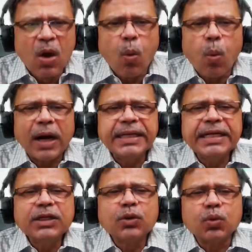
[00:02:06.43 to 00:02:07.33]

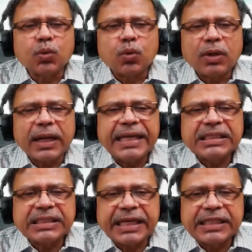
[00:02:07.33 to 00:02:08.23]
Wanting to do
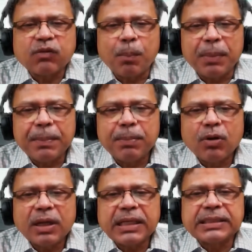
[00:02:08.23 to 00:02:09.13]
nice things for
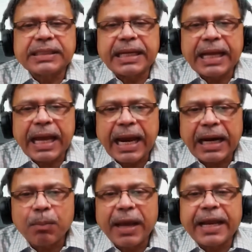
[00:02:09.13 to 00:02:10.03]
people is an
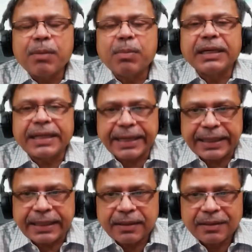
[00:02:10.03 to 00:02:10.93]
admirable trait,
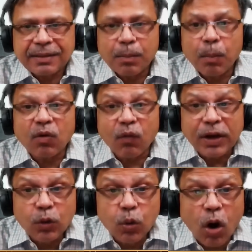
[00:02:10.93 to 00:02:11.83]
but when
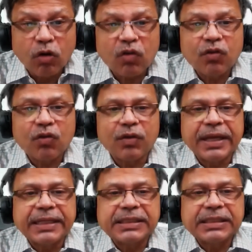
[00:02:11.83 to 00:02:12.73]
you go out of your
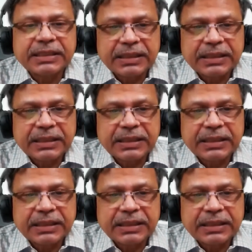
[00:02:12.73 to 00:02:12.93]
ways